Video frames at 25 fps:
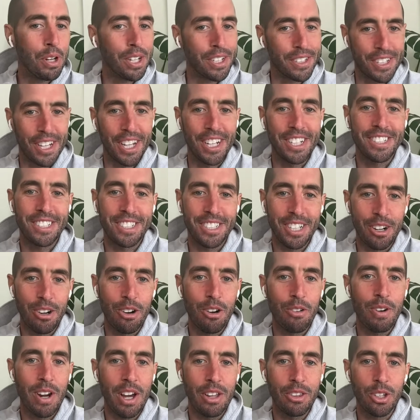But it's going to
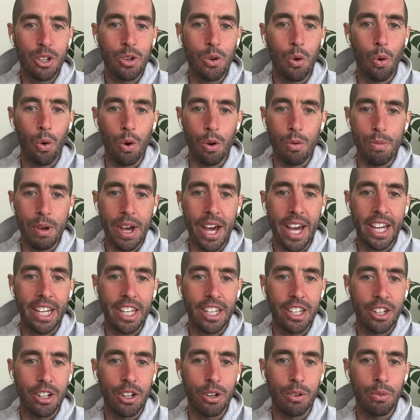center around the
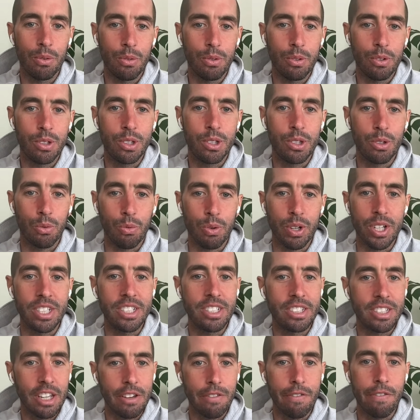quarterback. You know, the
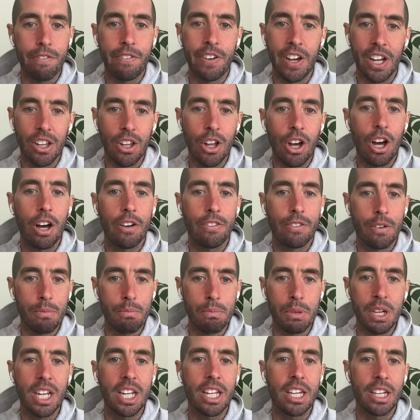reason they fell off
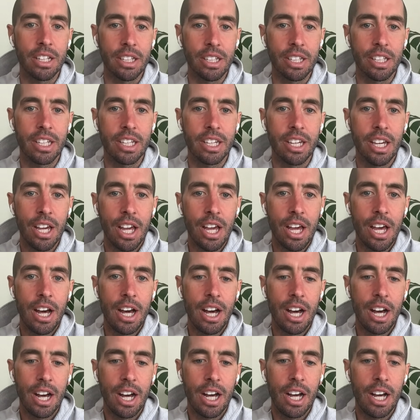immediately
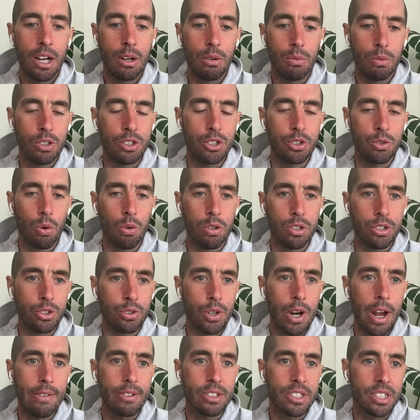when Jordan
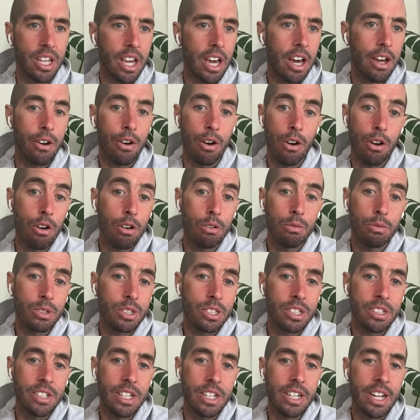Travis got hurt
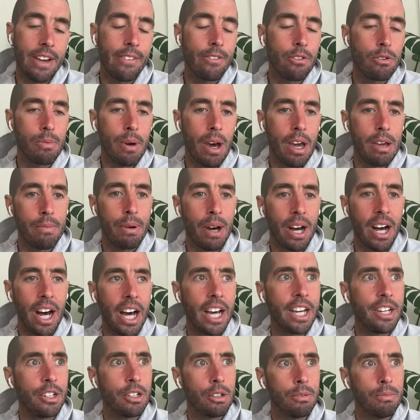was because they didn't have anybody
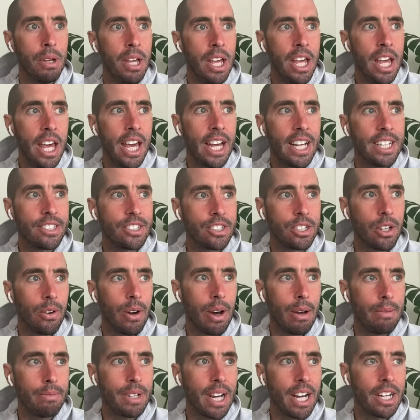behind him. And
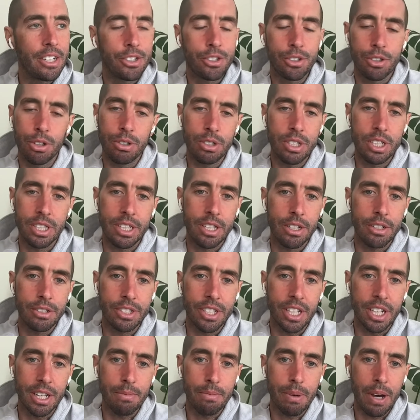so I'm not sure that
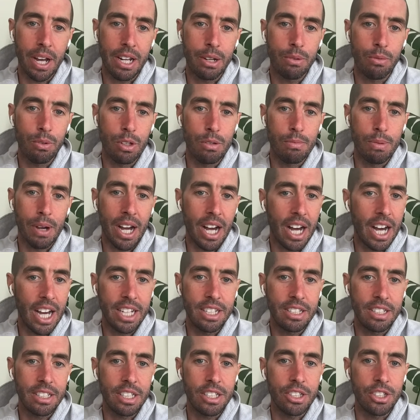there's anybody really
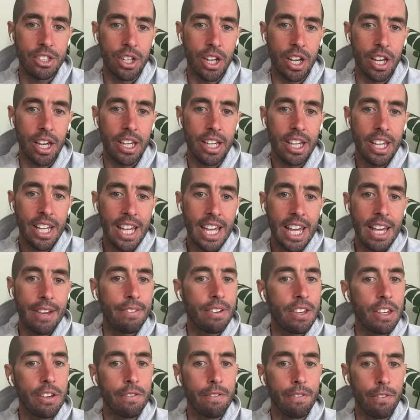behind DJ
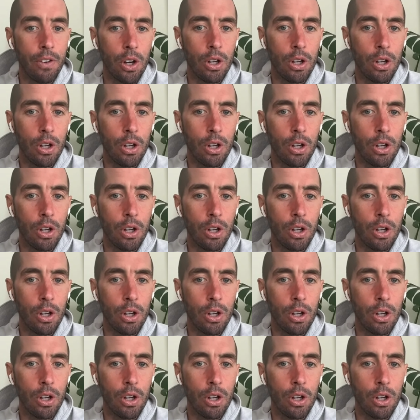if he